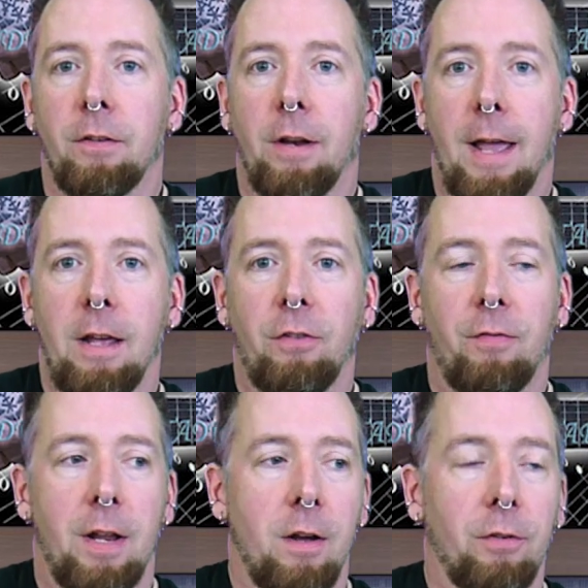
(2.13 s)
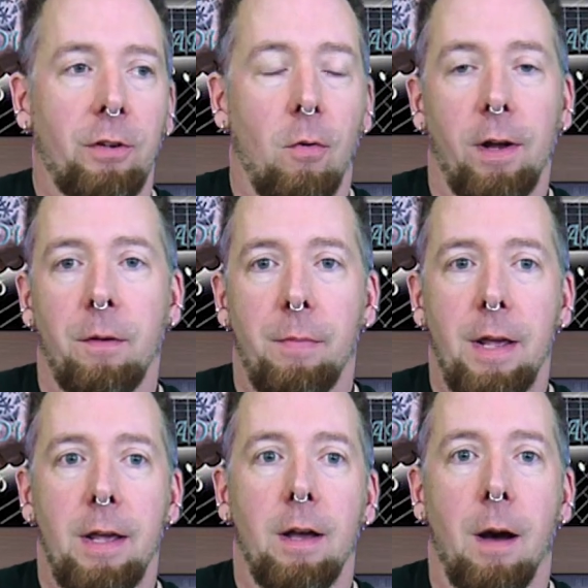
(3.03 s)
Today's video is going to
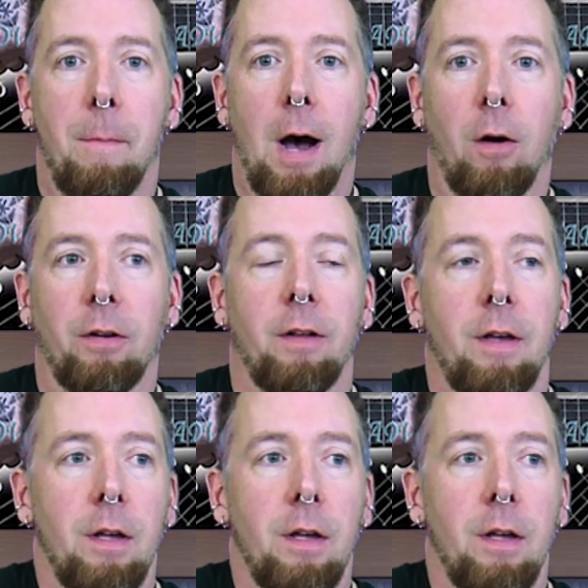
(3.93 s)
be about